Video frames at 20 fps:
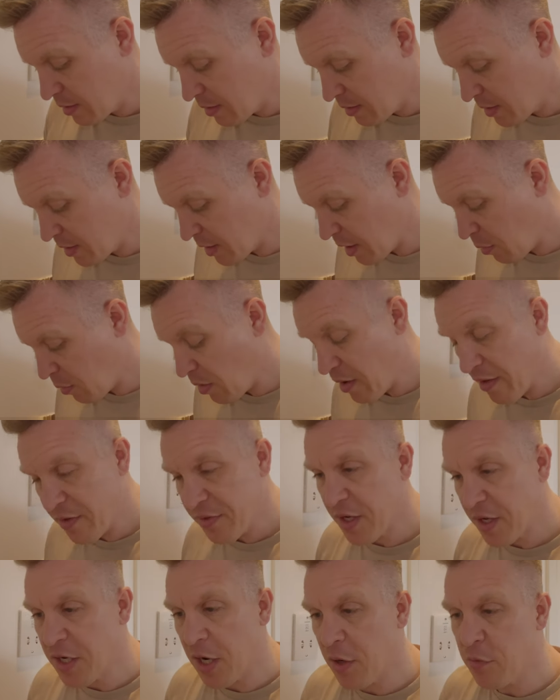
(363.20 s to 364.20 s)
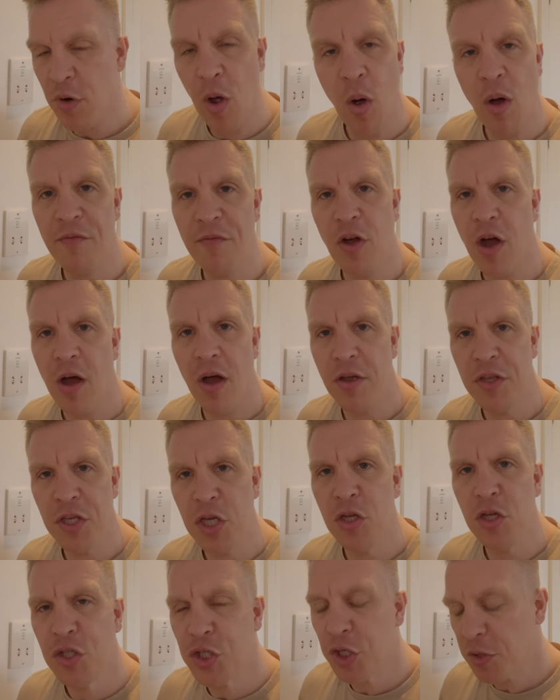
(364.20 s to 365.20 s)
You know, they don't know I've got a
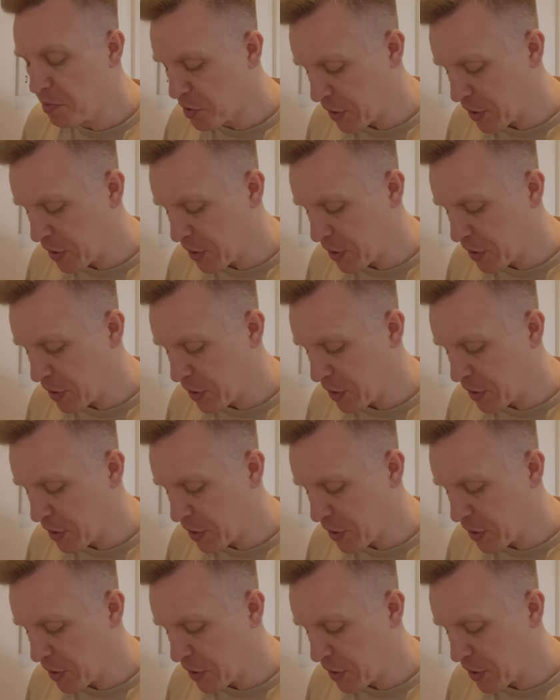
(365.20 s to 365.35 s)
YouTube